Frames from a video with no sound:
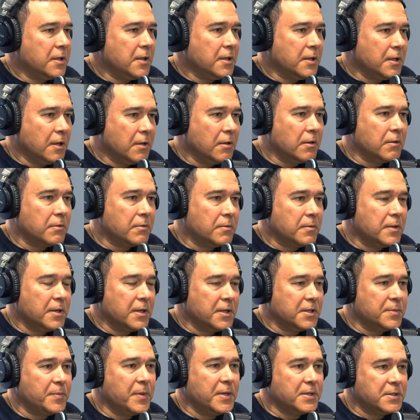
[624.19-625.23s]
and other
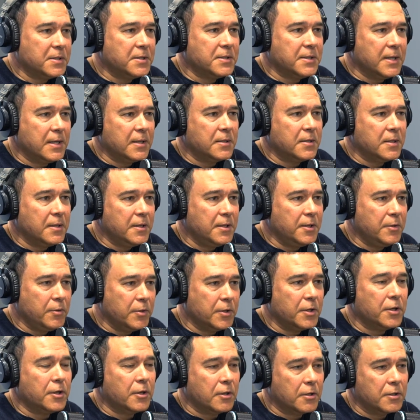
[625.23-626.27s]
expenses that you
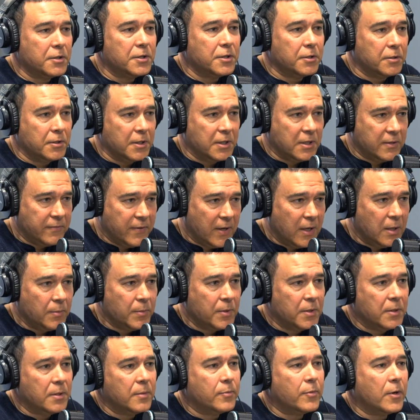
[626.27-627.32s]
incurred during the
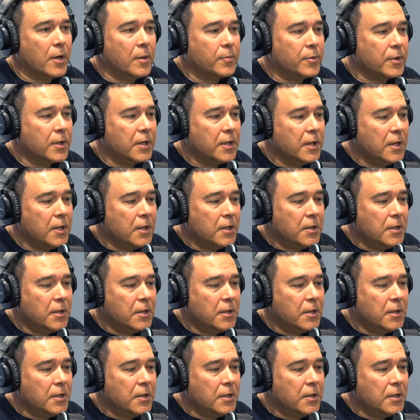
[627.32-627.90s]
development of the property.